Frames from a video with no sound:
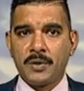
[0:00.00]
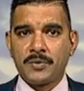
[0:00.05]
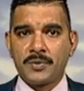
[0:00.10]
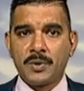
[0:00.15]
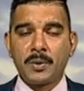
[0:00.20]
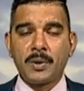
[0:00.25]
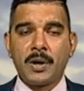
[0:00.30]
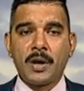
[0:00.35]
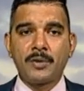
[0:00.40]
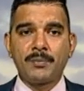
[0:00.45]

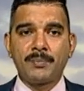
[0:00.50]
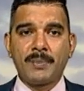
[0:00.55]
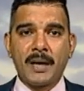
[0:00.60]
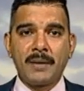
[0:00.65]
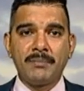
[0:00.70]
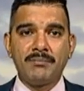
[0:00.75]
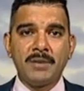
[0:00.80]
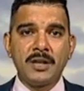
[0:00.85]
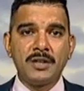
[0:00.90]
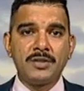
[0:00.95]
roll out by
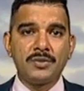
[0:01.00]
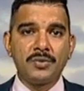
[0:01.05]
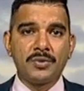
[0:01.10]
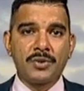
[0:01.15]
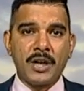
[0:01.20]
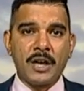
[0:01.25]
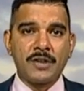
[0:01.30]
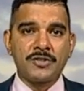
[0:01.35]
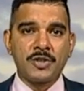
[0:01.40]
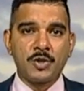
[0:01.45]

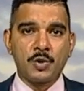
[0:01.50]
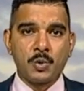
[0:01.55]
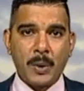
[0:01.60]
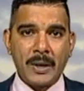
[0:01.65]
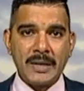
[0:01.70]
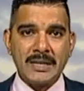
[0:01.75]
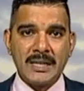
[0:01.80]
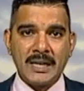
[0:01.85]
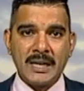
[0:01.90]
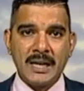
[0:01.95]

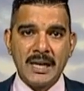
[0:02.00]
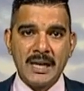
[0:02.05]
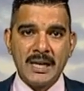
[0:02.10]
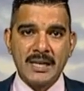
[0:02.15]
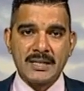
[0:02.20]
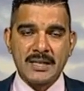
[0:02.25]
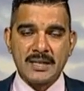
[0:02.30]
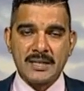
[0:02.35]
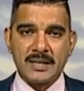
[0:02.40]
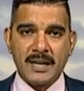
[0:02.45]
mid-2020,
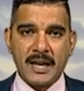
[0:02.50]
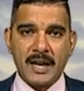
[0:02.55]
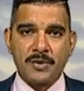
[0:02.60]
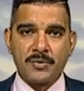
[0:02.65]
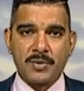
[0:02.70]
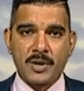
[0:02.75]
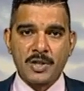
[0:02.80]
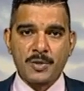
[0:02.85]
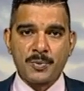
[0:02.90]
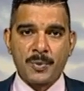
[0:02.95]
says Land
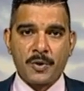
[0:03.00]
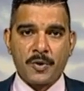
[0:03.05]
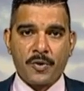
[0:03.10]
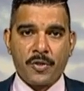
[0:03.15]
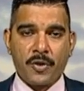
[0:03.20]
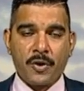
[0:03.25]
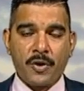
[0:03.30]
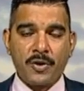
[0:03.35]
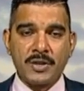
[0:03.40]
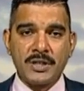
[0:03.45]
Transport
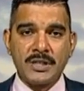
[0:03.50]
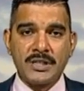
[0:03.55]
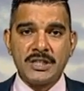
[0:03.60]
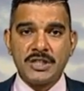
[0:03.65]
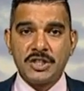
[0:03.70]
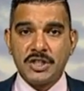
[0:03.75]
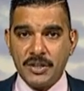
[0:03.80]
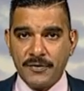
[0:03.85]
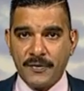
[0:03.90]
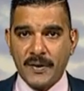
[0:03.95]
Authority's
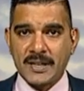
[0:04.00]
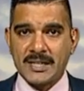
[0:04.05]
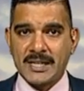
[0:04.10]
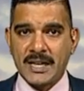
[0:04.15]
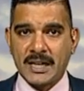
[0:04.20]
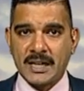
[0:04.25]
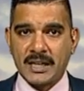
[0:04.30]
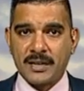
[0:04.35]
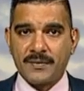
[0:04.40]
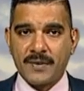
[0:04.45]
Chief
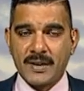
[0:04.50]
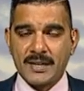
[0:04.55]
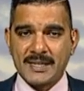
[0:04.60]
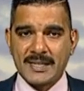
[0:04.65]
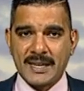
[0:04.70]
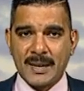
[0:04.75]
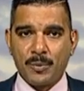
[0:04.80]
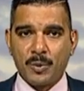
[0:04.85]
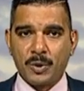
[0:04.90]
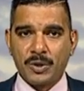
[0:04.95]
Executive Samuel